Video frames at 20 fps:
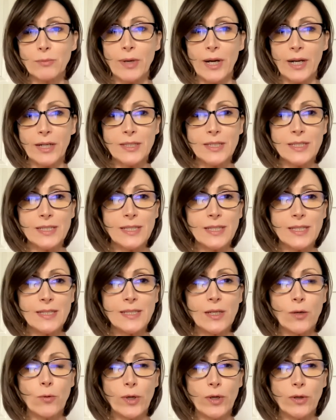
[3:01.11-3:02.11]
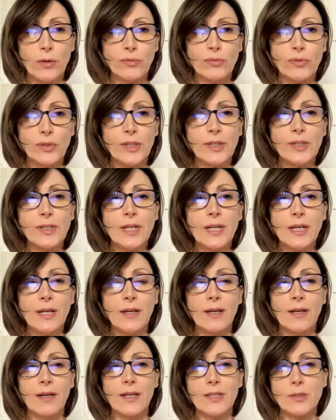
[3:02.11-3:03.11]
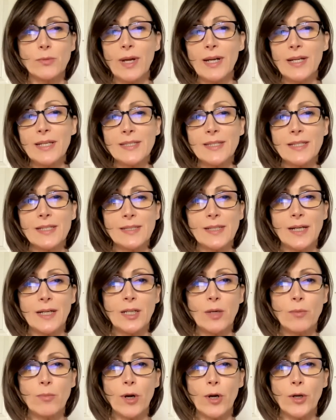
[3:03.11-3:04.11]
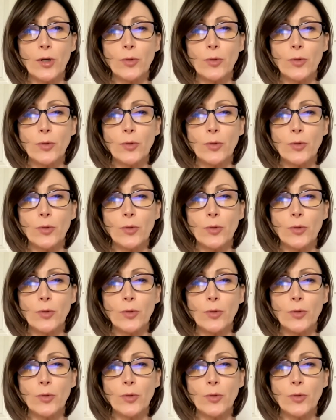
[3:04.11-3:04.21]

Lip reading: practices that we offer, as well as the study abroad